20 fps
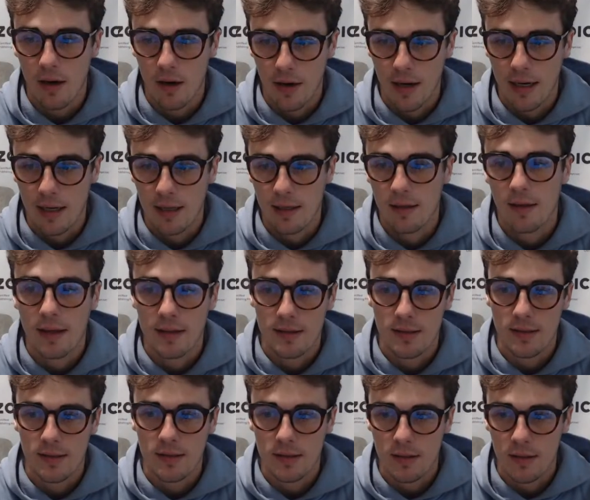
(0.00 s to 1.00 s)
all right,
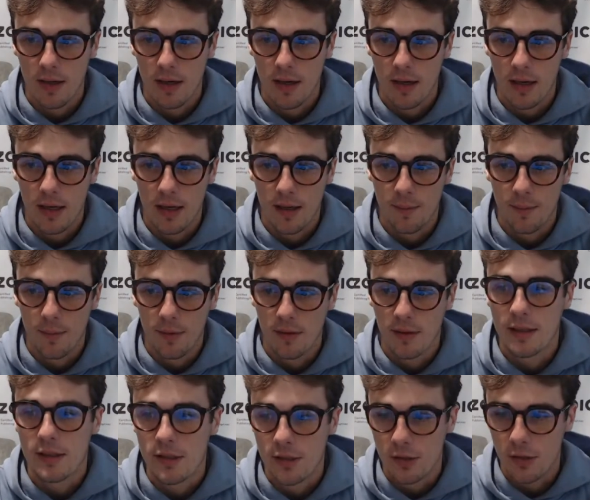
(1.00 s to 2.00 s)
let's
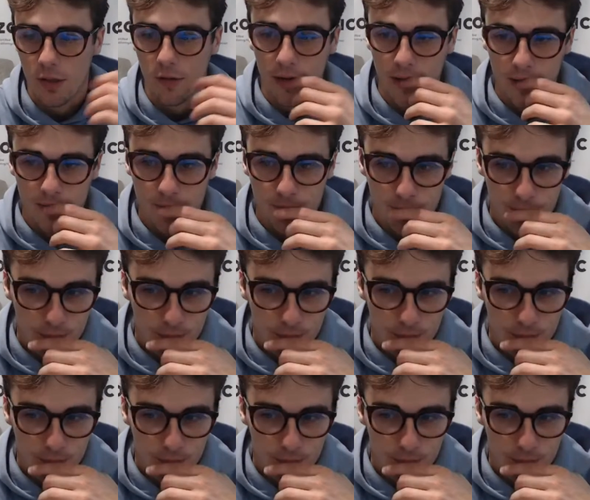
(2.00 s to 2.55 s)
serve it.